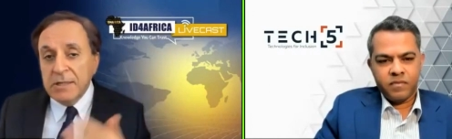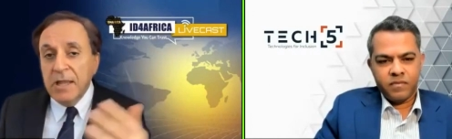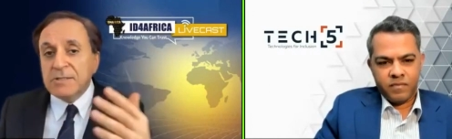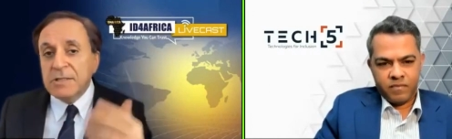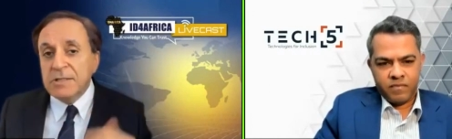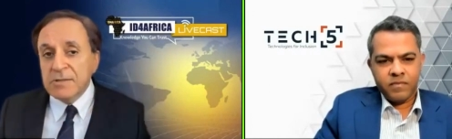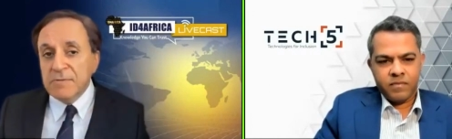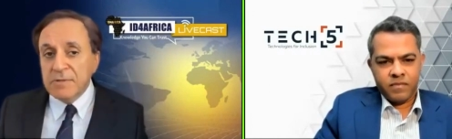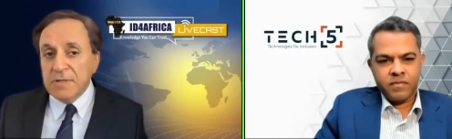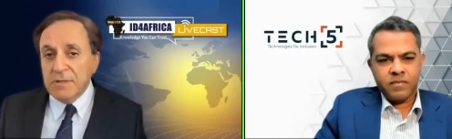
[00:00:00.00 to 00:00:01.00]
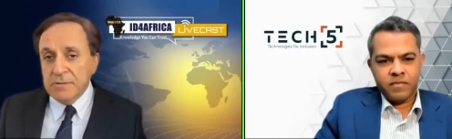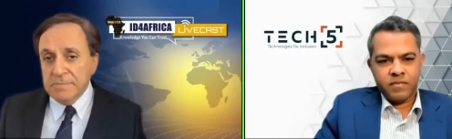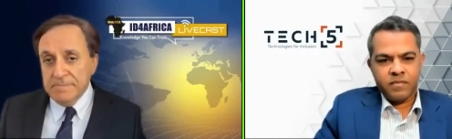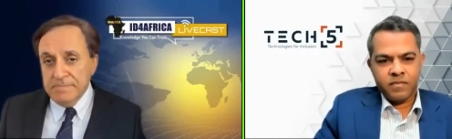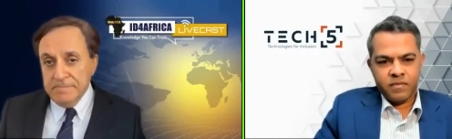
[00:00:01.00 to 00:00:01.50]
Speaker 1: and light at the end of the tunnel.
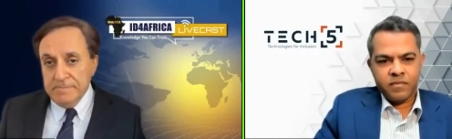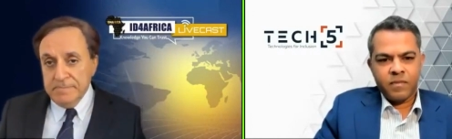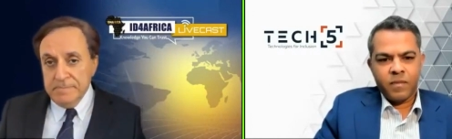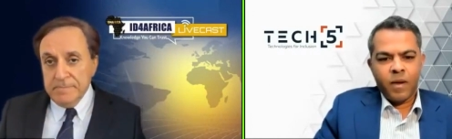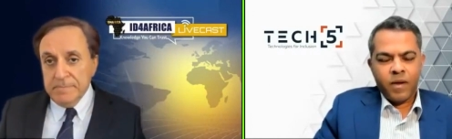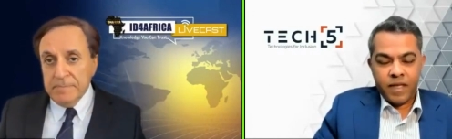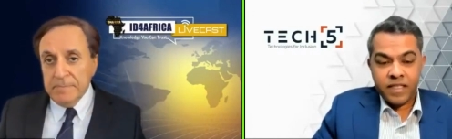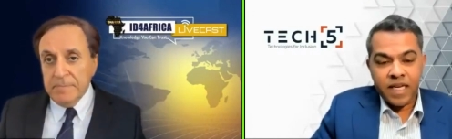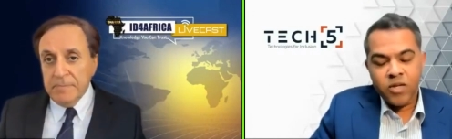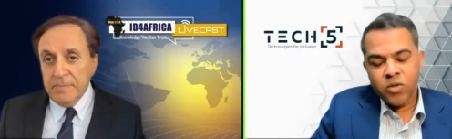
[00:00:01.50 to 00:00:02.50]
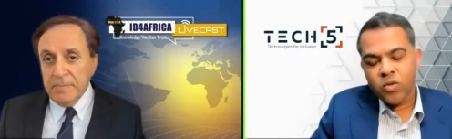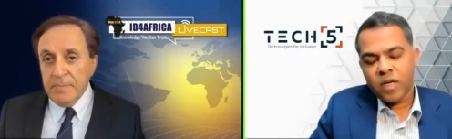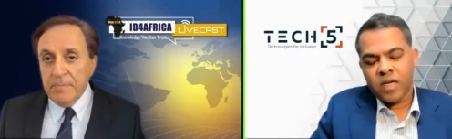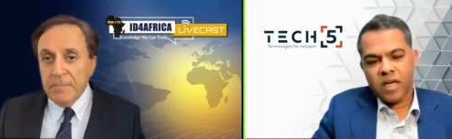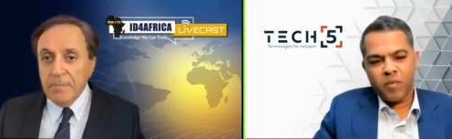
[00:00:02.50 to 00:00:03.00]
Speaker 2: Yes, I
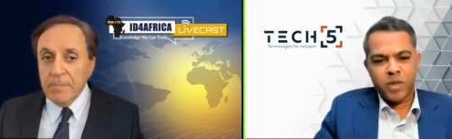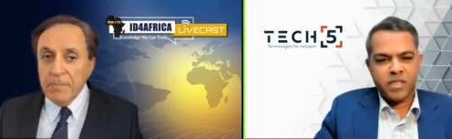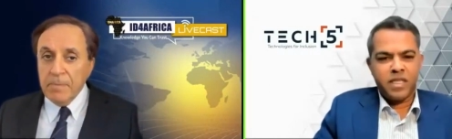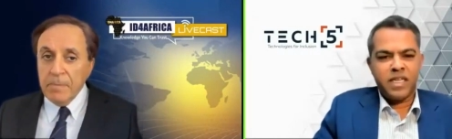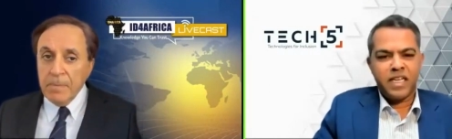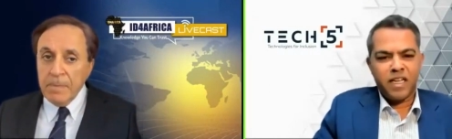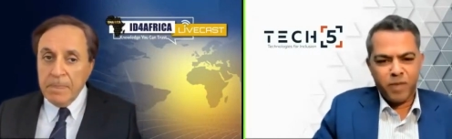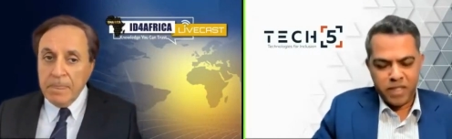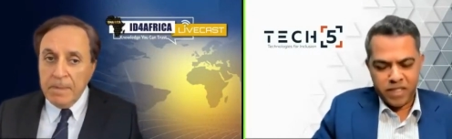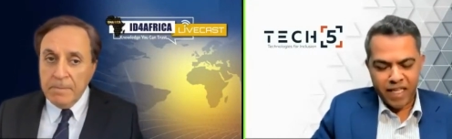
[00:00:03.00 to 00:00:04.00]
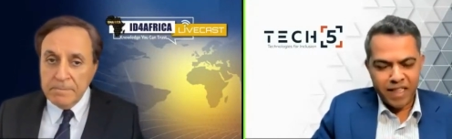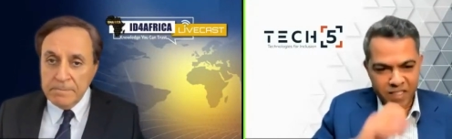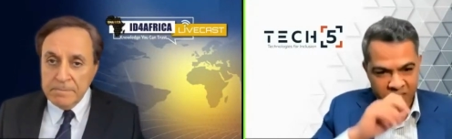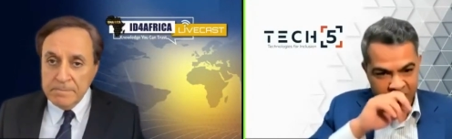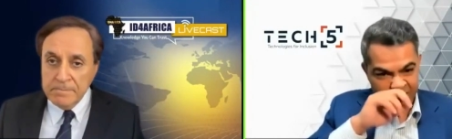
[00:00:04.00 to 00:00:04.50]
do. Uh, I personally, and I've been saying
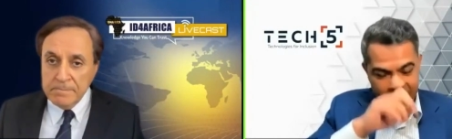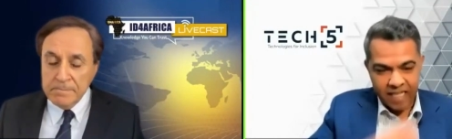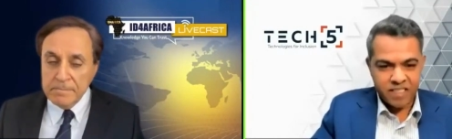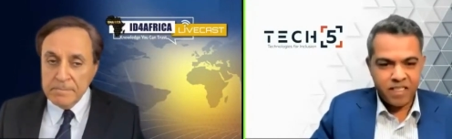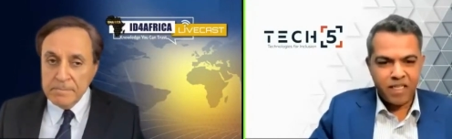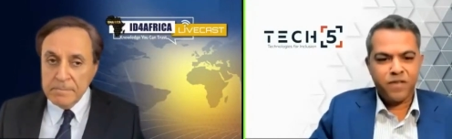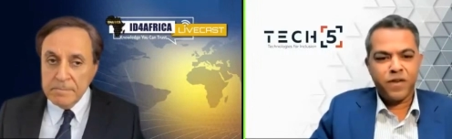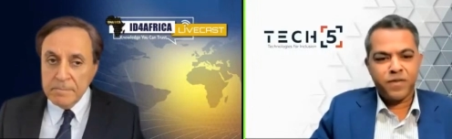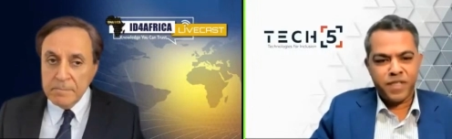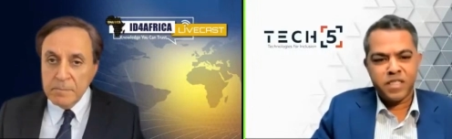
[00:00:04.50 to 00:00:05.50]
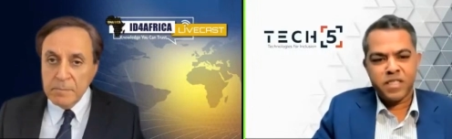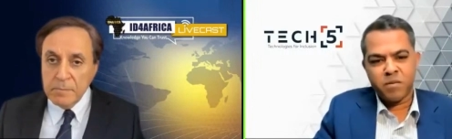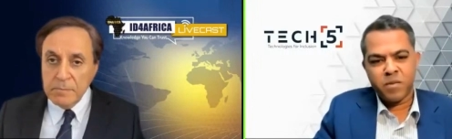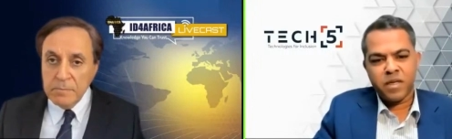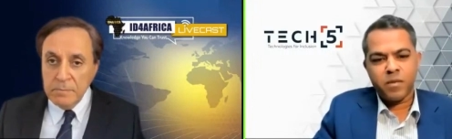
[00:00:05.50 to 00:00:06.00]
this since last year, and we have seen
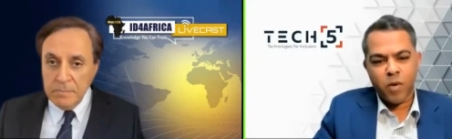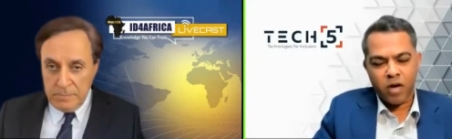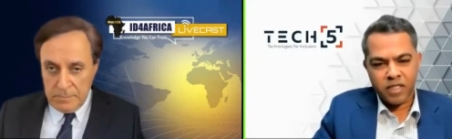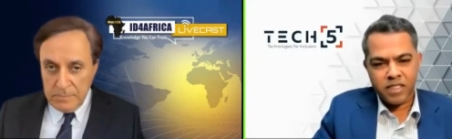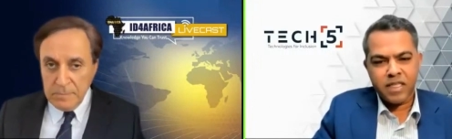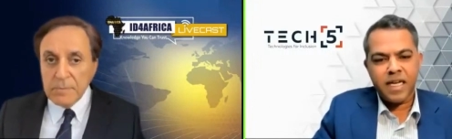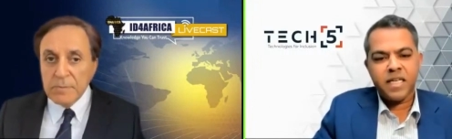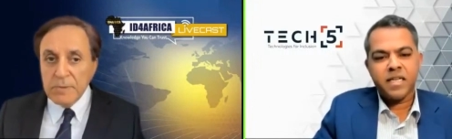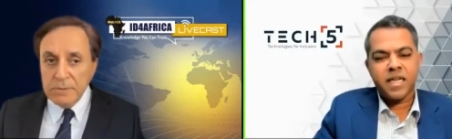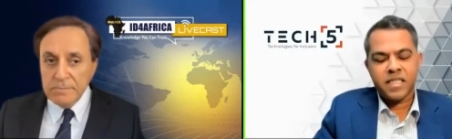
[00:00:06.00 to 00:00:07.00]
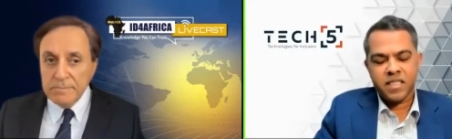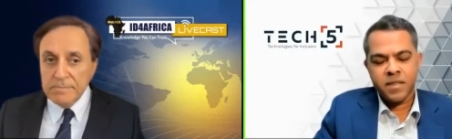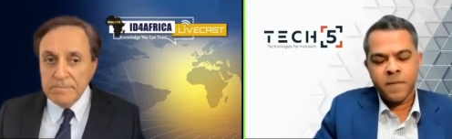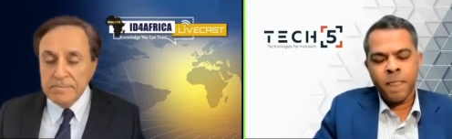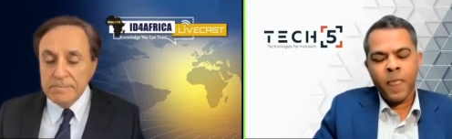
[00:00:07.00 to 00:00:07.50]
some uh, progress in that
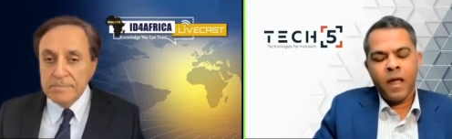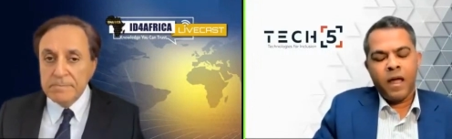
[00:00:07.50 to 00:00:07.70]
direction.